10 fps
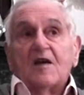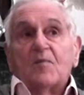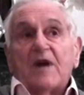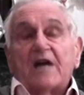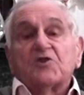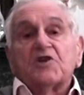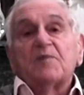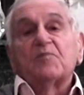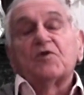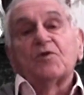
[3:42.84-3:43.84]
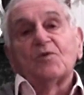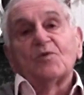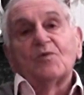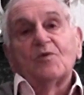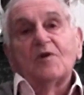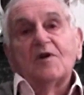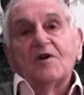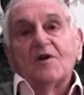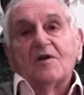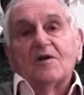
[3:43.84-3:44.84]
Black sheep, too,
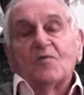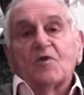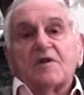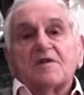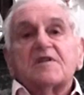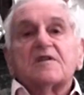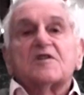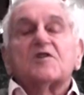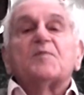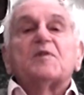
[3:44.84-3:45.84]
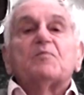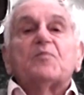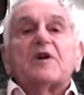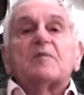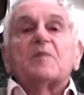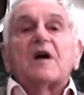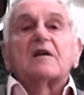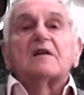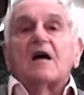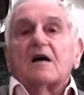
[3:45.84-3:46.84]
were considered to bring
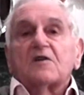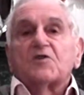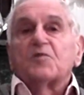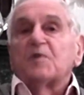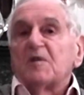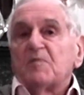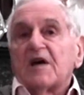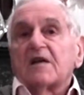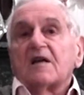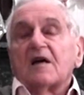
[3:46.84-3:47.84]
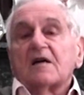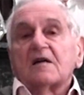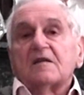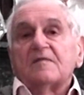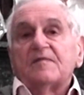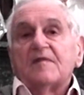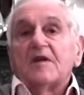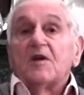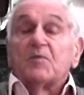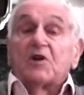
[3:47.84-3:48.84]
bad luck, to be bad luck,
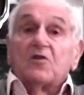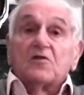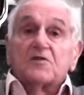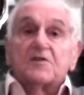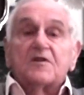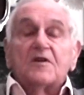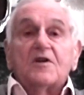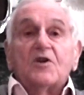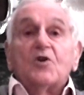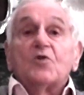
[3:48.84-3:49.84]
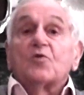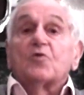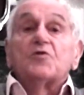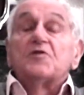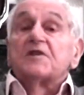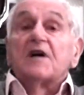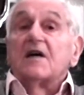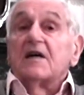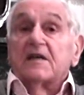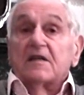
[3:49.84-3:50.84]
because you couldn't
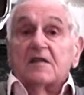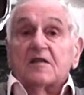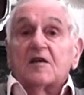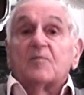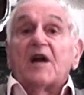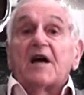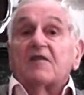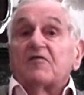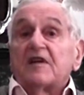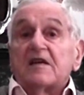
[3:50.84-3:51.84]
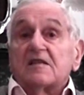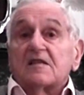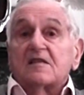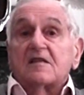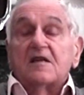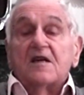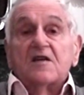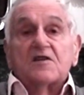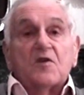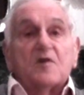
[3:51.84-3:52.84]
dye a black fleece,
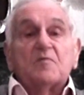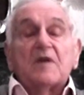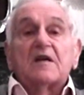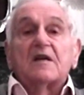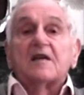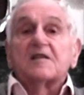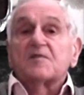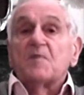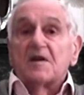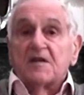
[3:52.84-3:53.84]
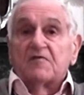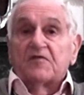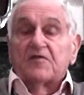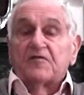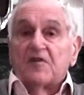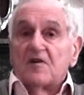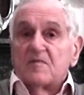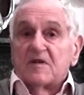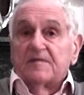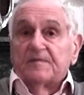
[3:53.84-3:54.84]
so it meant less money for the
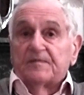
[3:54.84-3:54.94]
farmer.